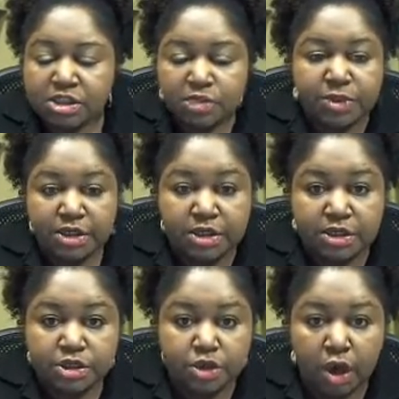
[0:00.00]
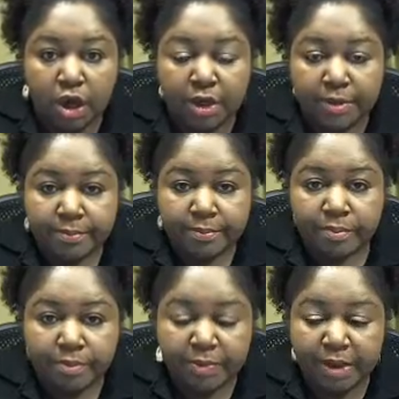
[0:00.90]
just put the conditioner on.
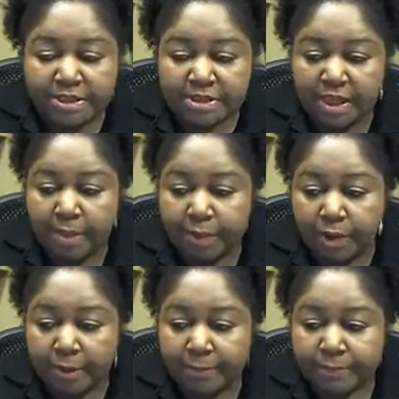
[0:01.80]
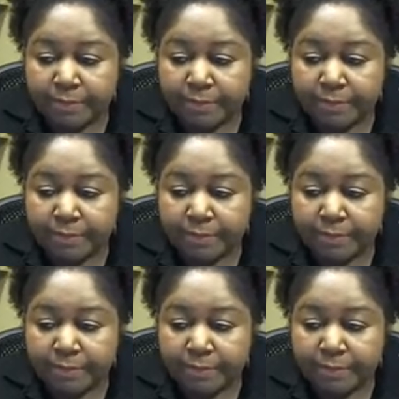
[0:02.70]
Put a plastic cap on.